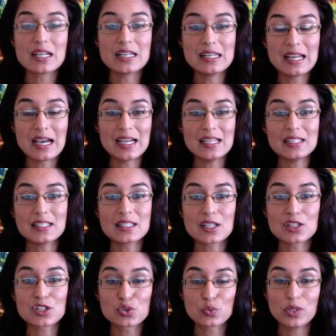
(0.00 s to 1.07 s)
a nice
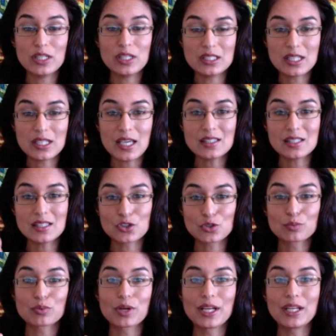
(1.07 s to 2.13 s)
sweet taste that your
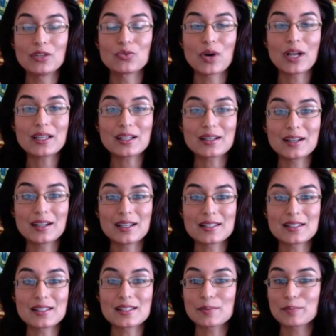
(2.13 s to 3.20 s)
brain
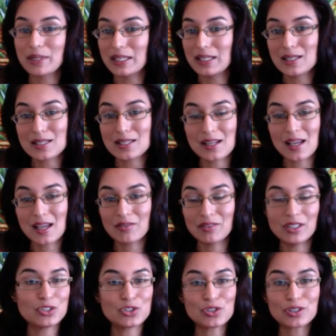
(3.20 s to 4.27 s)
recognizes, but it doesn't have
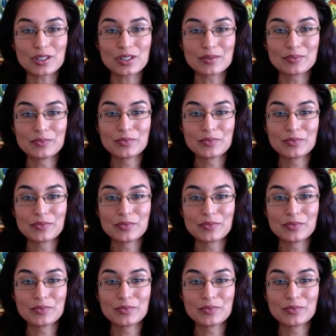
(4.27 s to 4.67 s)
any sugar.